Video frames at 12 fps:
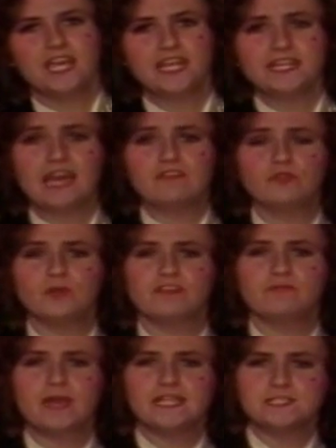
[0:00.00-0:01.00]
And now for one
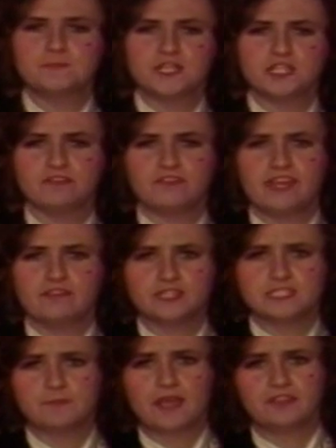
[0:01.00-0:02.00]
of my special
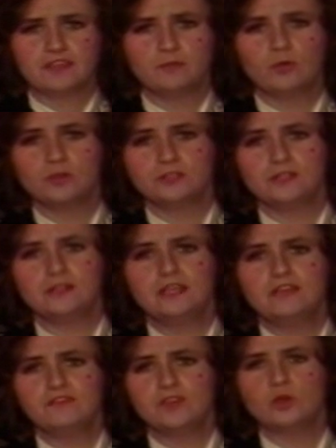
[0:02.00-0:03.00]
favourites by the immortal
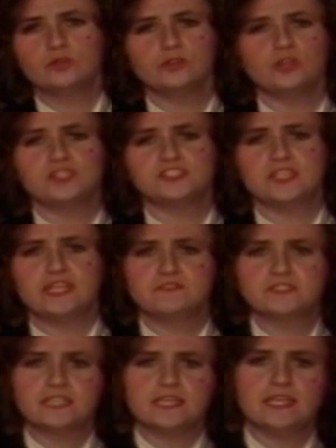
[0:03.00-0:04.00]
Fyodor
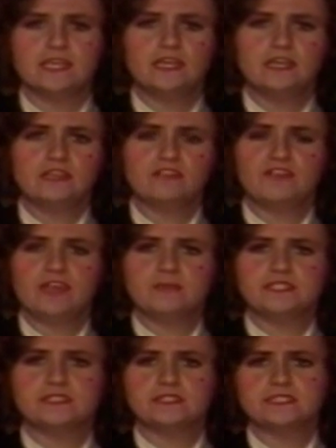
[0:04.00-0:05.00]
Dostoevsky, the
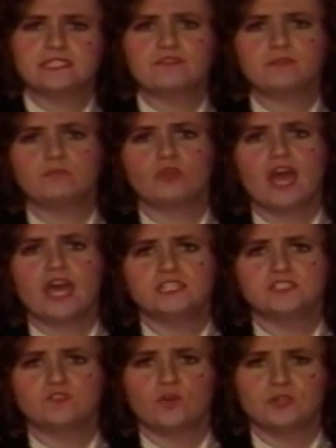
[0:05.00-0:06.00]
famous Seven
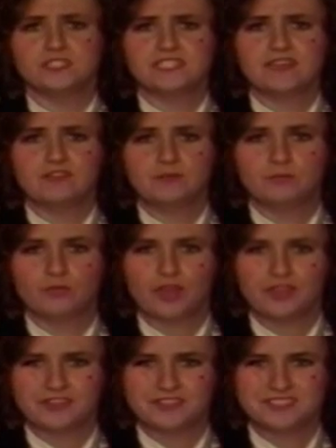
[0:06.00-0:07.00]
Brides for Seven
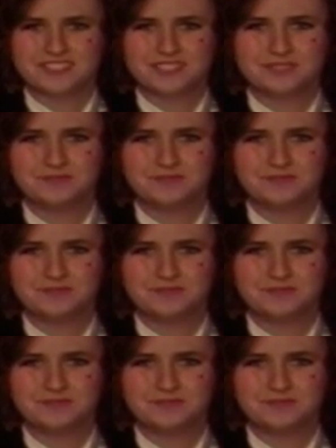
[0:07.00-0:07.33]
Brothers.